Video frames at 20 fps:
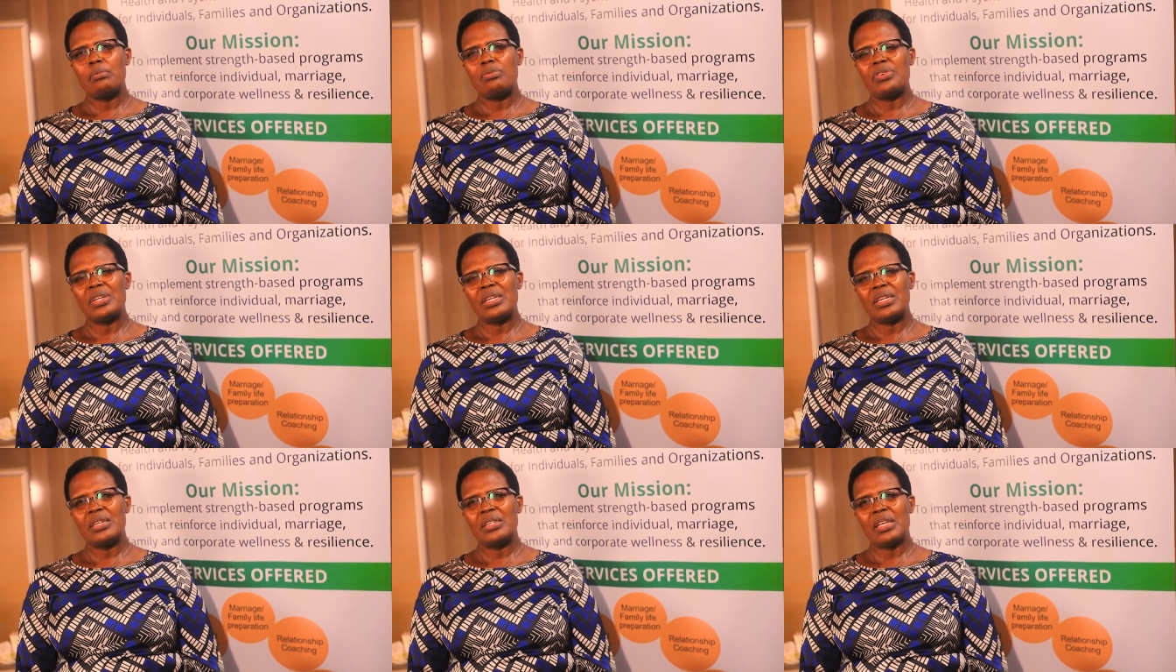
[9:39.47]

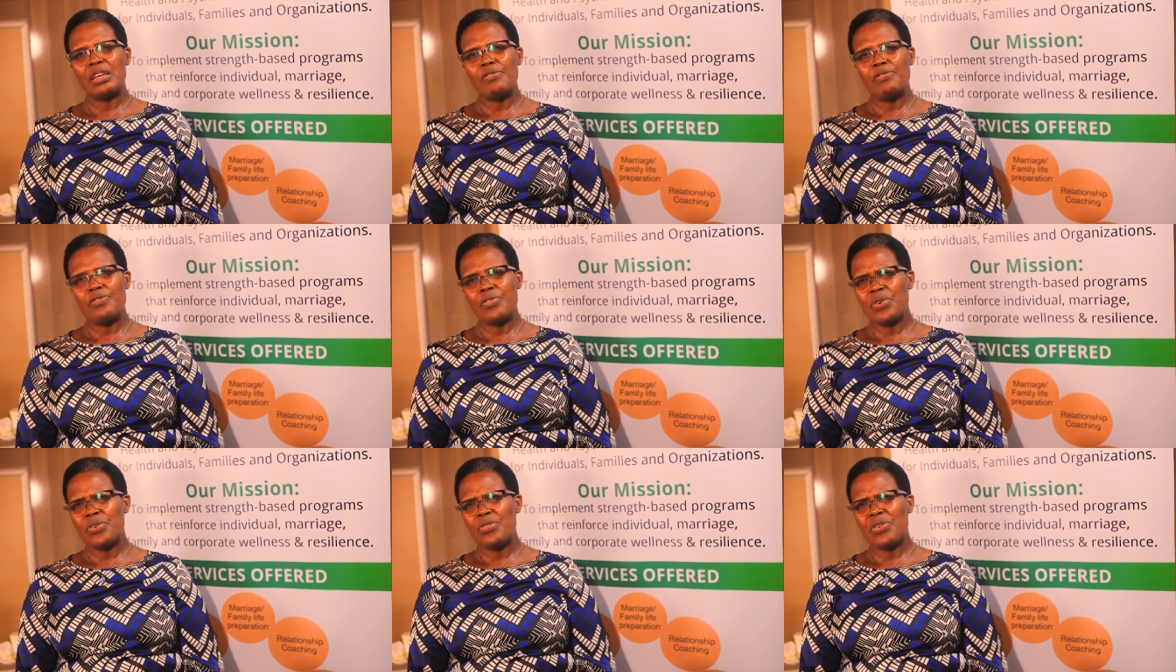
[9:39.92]
They
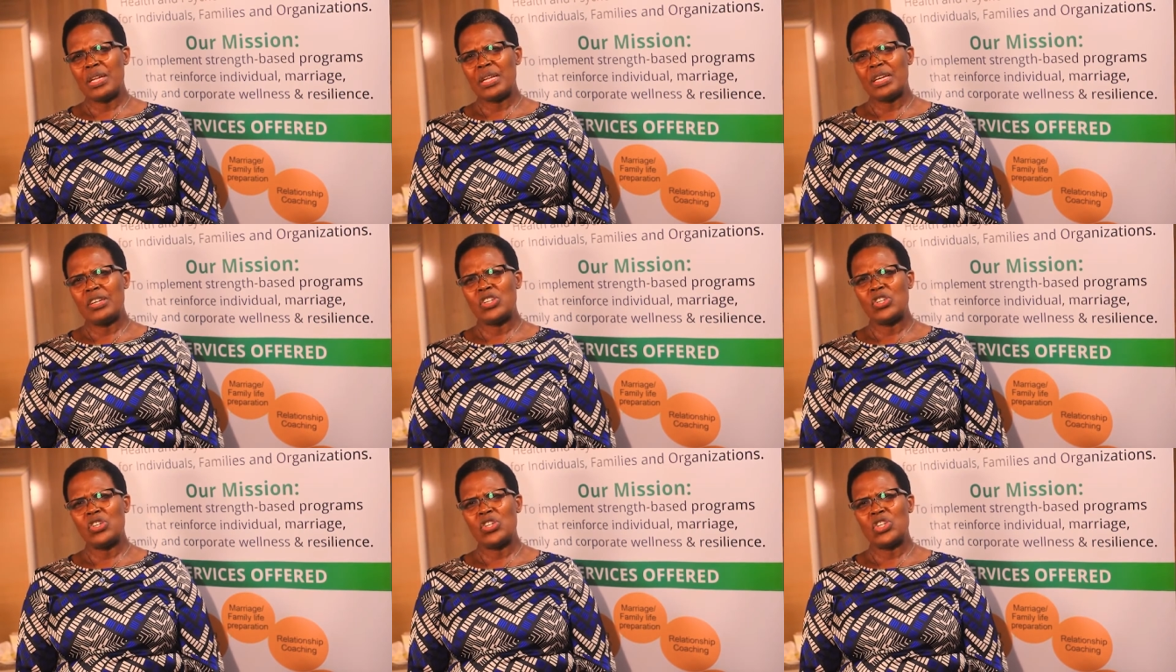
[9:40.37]
view
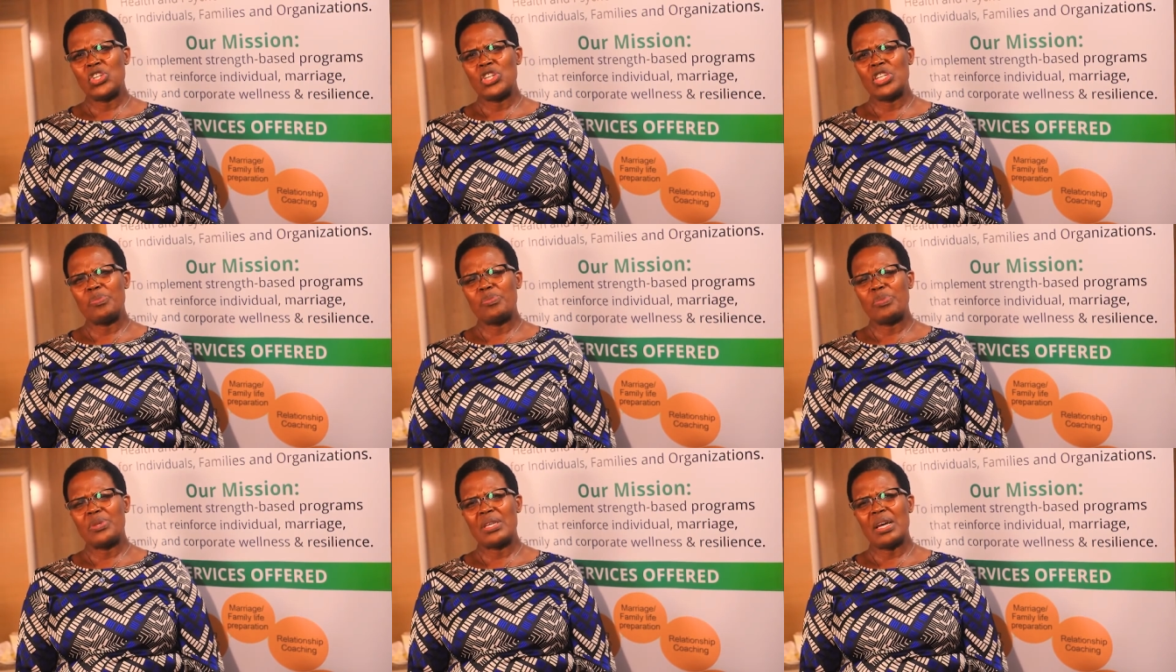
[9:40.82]

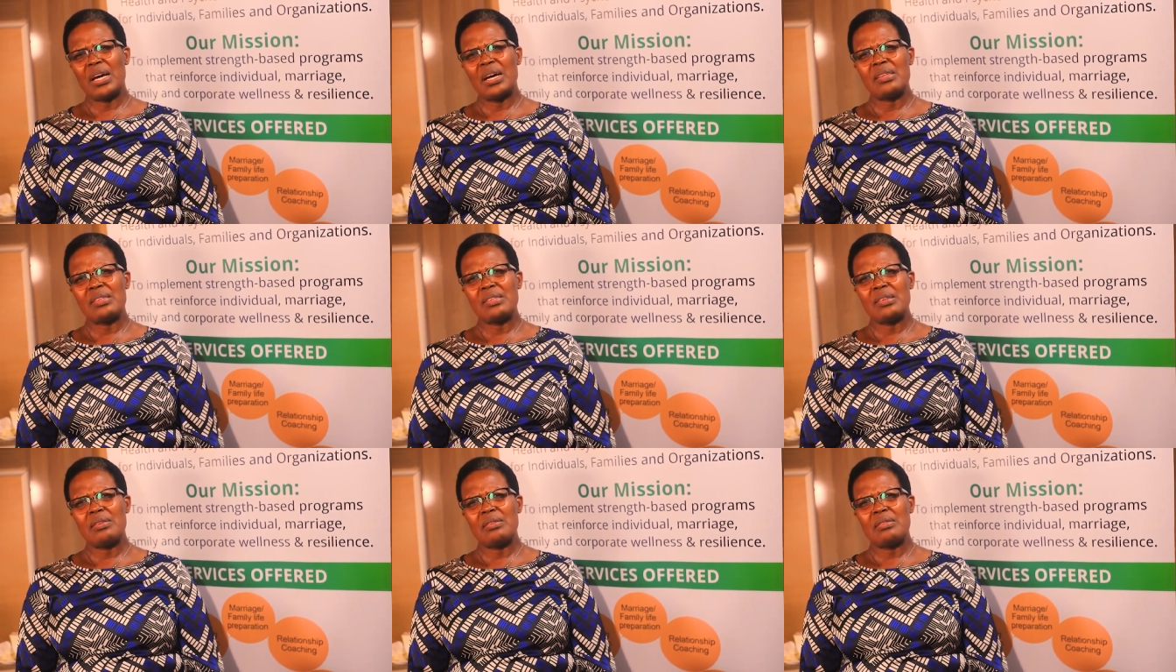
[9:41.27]
relationships
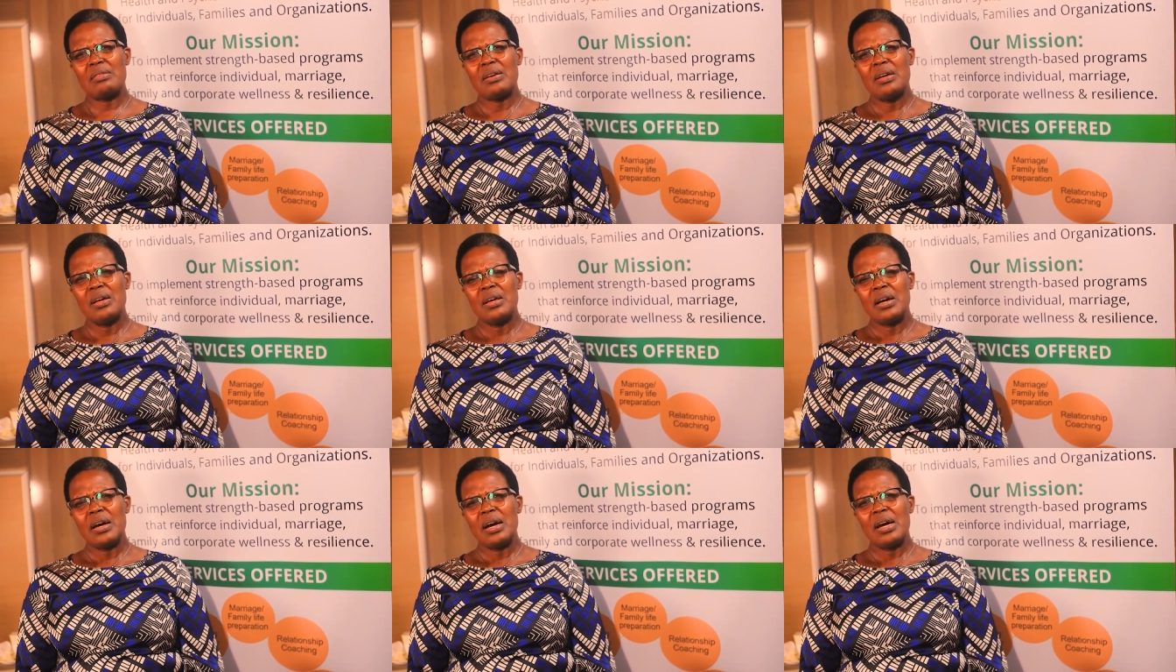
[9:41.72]
as
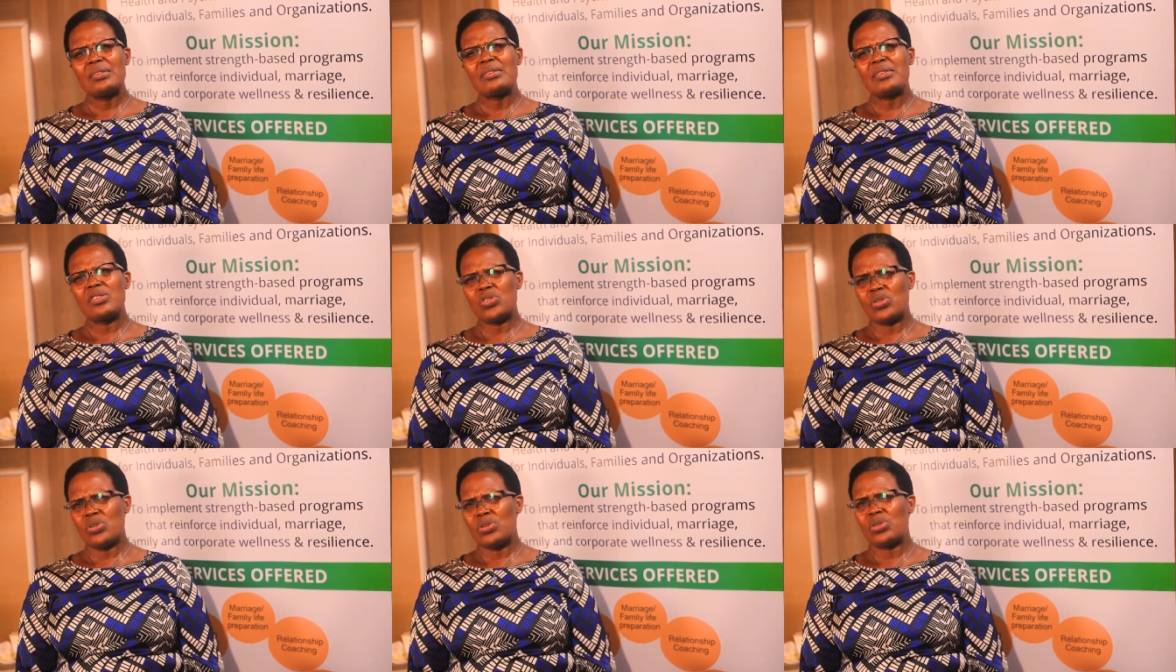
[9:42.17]

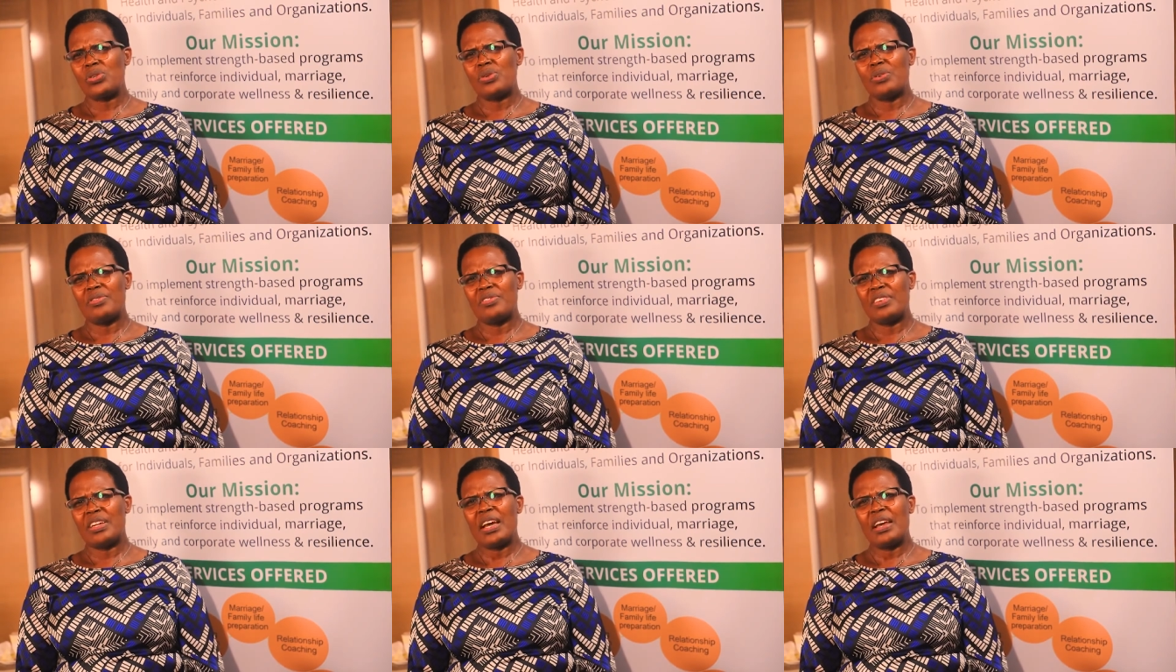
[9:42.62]
a source
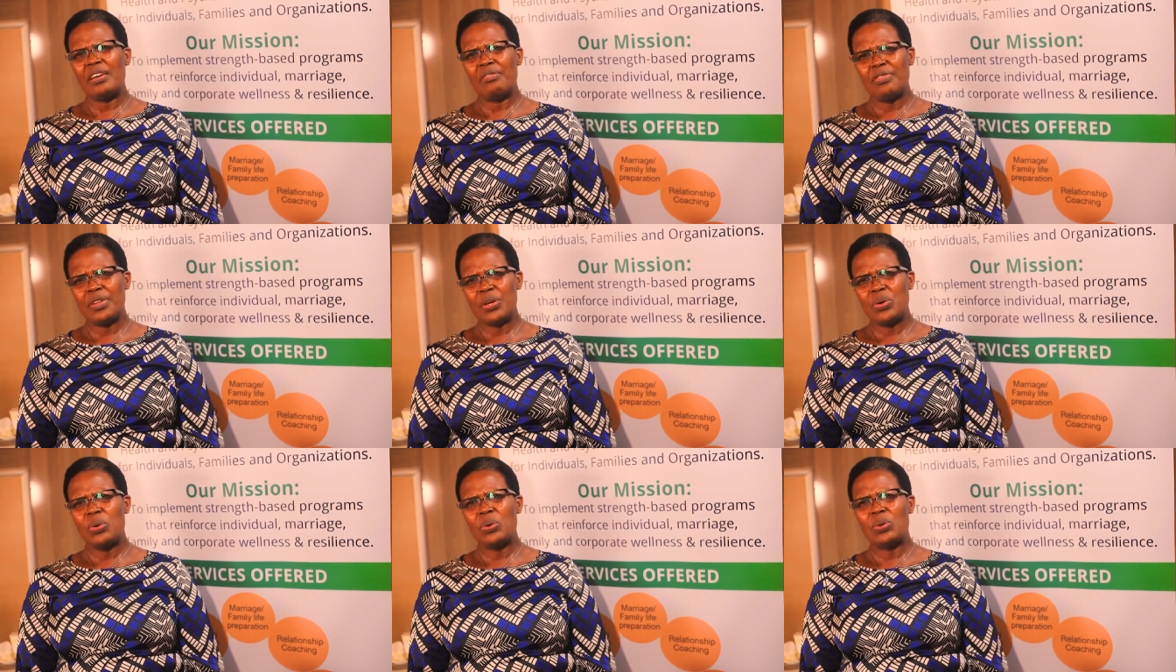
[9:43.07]
of
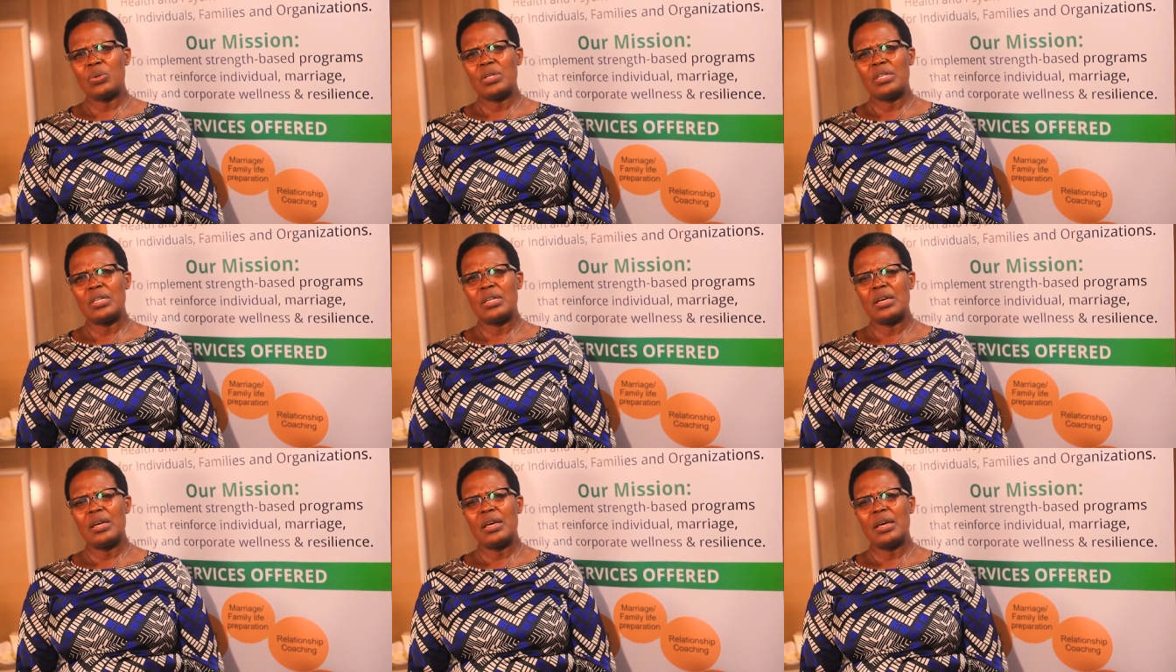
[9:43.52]
livelihood.